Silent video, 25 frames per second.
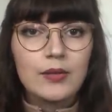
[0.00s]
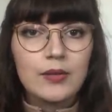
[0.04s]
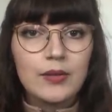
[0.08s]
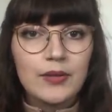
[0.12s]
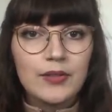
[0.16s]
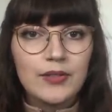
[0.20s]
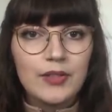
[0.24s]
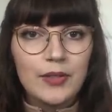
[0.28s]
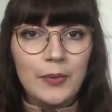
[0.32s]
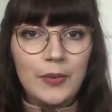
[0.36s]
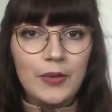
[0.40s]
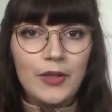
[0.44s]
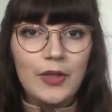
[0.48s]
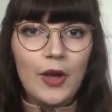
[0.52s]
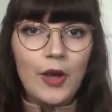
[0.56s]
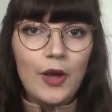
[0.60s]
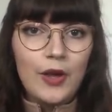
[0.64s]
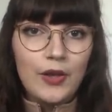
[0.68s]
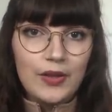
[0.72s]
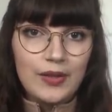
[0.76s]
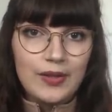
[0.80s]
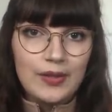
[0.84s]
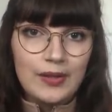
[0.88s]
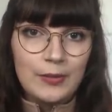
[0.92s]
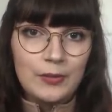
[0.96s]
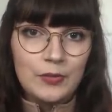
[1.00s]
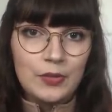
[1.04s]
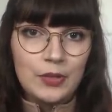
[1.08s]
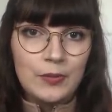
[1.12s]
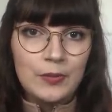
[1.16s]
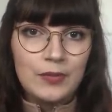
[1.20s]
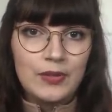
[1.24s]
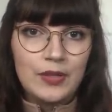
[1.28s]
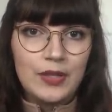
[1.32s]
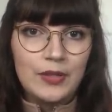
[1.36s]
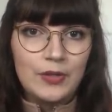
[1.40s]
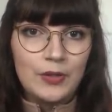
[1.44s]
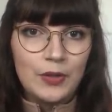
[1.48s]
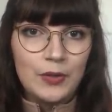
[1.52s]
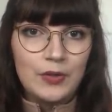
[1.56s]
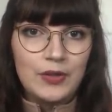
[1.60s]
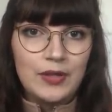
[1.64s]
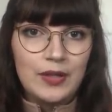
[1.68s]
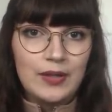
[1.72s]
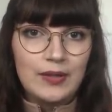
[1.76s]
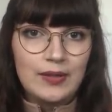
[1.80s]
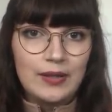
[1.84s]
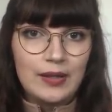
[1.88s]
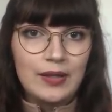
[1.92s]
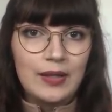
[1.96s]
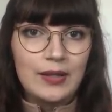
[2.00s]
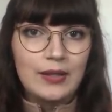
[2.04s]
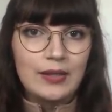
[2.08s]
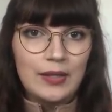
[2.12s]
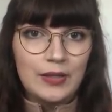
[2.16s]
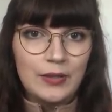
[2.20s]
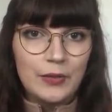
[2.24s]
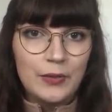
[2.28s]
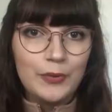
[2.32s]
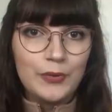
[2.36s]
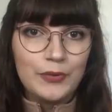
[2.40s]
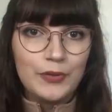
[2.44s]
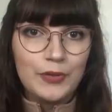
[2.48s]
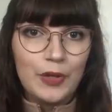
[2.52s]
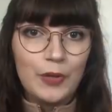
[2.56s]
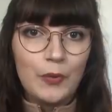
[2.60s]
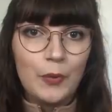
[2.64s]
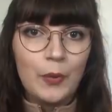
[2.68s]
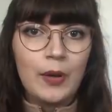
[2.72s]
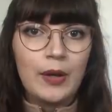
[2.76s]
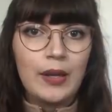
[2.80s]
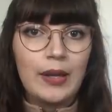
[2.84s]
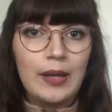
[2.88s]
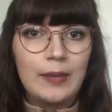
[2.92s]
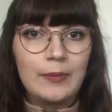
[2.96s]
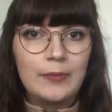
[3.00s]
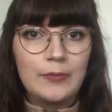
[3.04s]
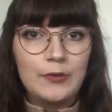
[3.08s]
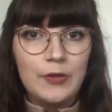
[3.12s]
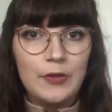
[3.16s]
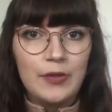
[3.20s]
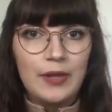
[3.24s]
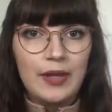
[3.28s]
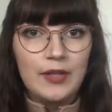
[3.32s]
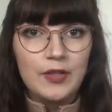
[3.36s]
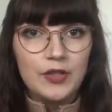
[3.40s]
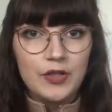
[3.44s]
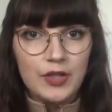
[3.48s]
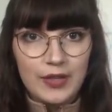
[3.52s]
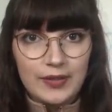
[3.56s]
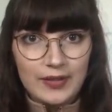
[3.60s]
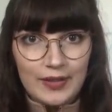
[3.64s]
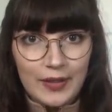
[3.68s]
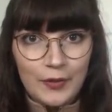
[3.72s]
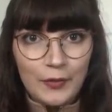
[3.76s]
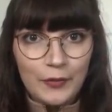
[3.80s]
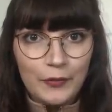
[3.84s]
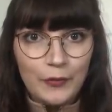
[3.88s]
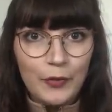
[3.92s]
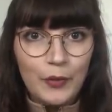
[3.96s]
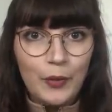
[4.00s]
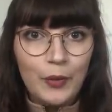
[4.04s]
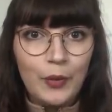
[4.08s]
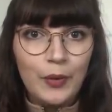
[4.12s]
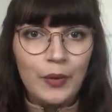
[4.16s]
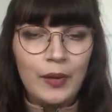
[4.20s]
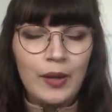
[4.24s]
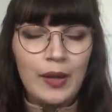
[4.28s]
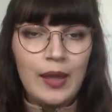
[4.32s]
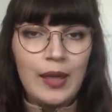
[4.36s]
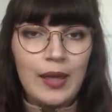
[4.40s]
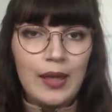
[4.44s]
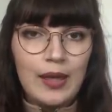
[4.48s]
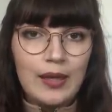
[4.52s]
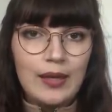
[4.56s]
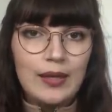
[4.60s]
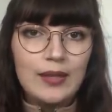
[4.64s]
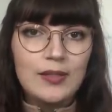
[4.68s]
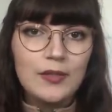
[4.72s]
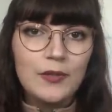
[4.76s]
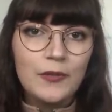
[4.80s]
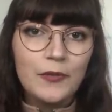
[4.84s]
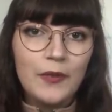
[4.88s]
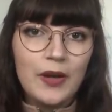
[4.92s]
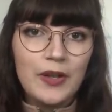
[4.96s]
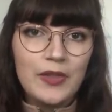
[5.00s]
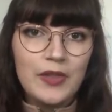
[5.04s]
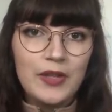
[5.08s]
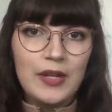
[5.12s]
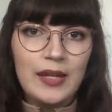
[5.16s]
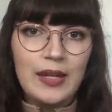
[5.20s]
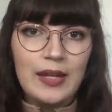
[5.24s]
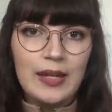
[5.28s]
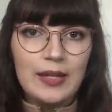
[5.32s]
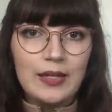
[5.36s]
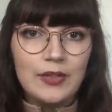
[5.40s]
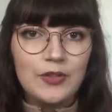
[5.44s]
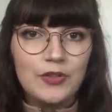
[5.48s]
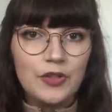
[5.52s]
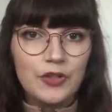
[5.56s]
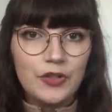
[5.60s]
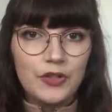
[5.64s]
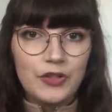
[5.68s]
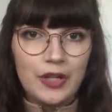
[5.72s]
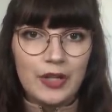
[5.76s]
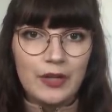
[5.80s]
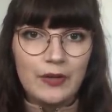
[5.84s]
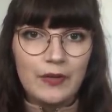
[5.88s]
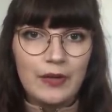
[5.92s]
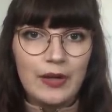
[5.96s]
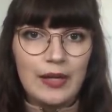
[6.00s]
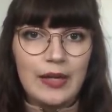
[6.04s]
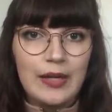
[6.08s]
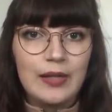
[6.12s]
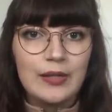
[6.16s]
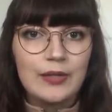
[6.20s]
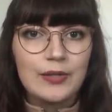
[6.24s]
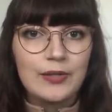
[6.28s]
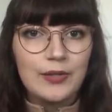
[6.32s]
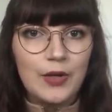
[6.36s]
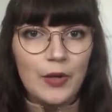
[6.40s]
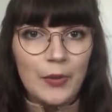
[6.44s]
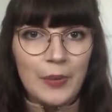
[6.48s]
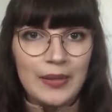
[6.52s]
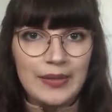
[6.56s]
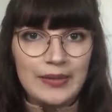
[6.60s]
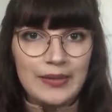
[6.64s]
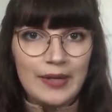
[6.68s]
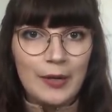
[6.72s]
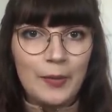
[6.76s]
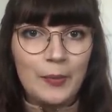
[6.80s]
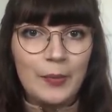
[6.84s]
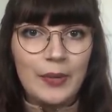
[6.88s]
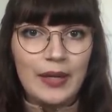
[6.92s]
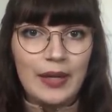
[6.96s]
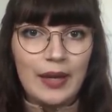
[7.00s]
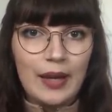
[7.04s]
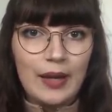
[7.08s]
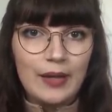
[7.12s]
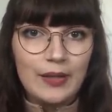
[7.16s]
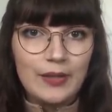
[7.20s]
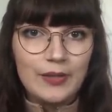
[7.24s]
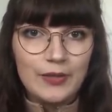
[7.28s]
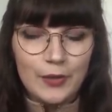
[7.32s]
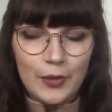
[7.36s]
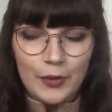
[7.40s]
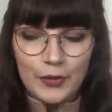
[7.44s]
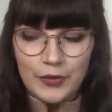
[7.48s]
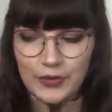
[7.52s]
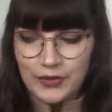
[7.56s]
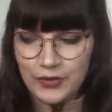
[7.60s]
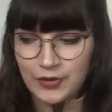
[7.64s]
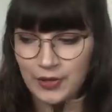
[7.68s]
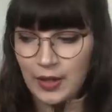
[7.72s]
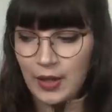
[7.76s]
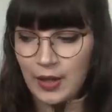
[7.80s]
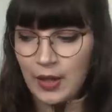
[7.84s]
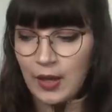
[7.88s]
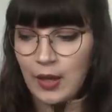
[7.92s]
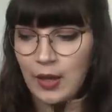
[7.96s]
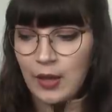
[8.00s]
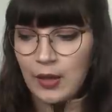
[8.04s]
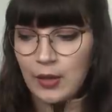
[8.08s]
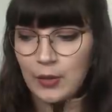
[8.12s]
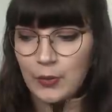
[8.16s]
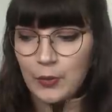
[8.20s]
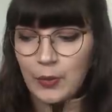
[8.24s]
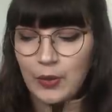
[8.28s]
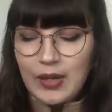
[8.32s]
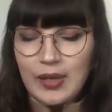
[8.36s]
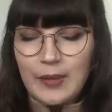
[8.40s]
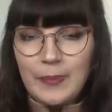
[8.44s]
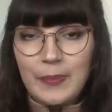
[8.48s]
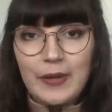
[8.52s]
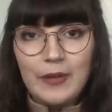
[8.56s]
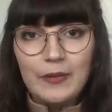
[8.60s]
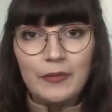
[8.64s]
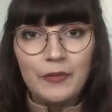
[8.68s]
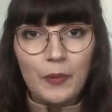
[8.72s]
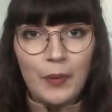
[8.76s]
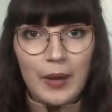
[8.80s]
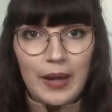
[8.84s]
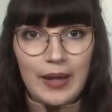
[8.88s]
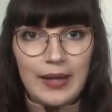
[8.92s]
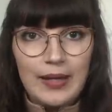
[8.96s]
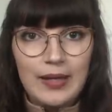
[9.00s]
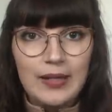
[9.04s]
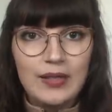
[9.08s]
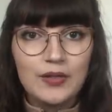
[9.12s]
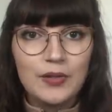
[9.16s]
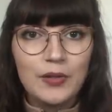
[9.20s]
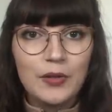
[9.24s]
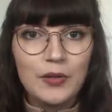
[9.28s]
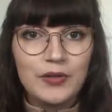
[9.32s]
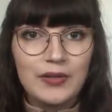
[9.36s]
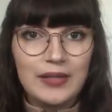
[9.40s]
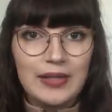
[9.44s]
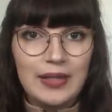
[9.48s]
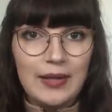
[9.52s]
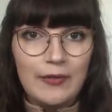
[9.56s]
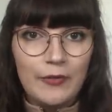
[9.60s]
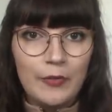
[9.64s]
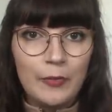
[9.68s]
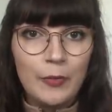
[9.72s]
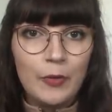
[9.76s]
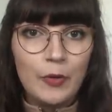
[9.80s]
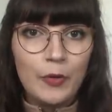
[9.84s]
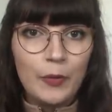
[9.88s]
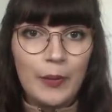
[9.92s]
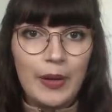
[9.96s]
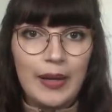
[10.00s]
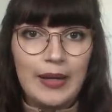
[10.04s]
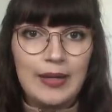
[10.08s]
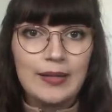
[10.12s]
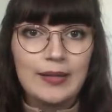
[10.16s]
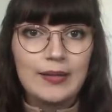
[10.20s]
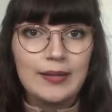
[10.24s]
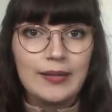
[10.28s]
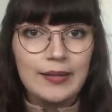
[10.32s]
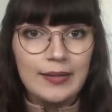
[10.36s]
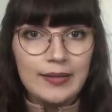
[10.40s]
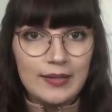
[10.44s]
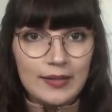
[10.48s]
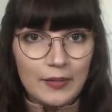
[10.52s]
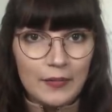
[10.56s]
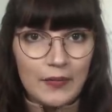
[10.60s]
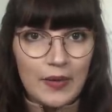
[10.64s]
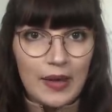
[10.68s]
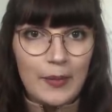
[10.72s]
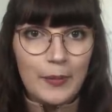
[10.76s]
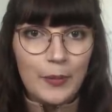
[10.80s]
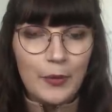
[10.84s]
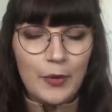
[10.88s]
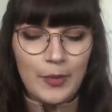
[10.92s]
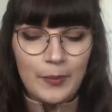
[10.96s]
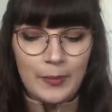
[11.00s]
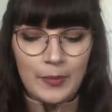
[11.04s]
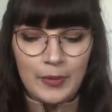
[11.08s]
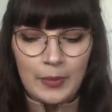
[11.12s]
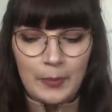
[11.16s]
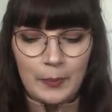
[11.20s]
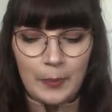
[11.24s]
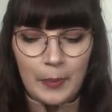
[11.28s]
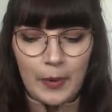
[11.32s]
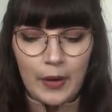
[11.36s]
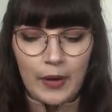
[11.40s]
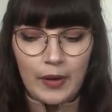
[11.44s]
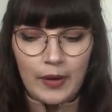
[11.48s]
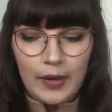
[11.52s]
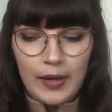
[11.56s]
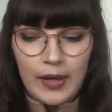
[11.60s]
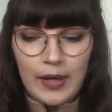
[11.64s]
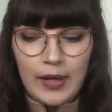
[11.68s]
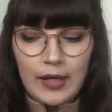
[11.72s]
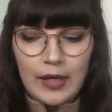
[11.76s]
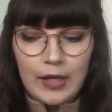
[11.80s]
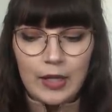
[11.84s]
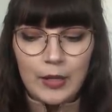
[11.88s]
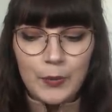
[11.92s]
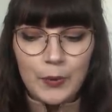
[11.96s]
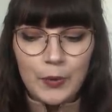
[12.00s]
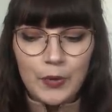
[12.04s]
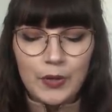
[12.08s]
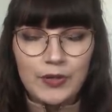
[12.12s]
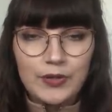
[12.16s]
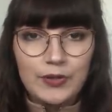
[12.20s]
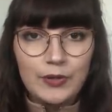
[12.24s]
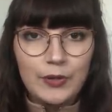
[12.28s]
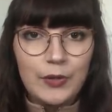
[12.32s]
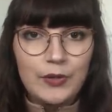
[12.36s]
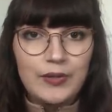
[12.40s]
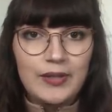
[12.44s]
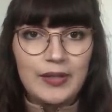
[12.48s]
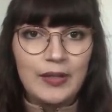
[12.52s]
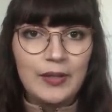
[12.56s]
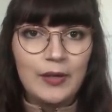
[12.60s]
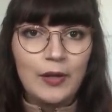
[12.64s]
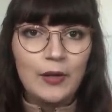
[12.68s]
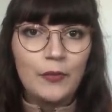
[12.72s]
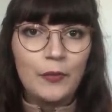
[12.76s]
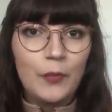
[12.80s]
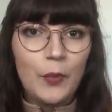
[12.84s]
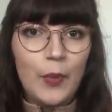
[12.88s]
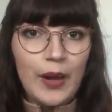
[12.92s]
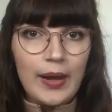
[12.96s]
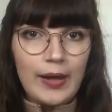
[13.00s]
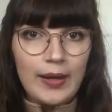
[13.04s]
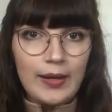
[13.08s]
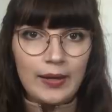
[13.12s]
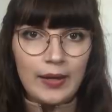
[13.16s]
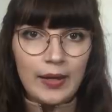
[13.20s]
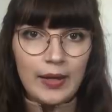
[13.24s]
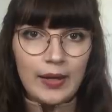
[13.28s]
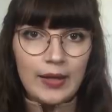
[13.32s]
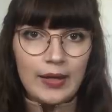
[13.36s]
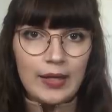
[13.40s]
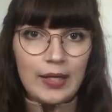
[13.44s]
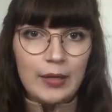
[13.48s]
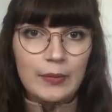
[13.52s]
So some of the other symptoms I noticed, and I did also want him to get checked out for, is the fact that he is just generally slowing down, but he has lost quite a bit of weight. He's lost even more weight since the vet appointment, but he was losing a lot of weight.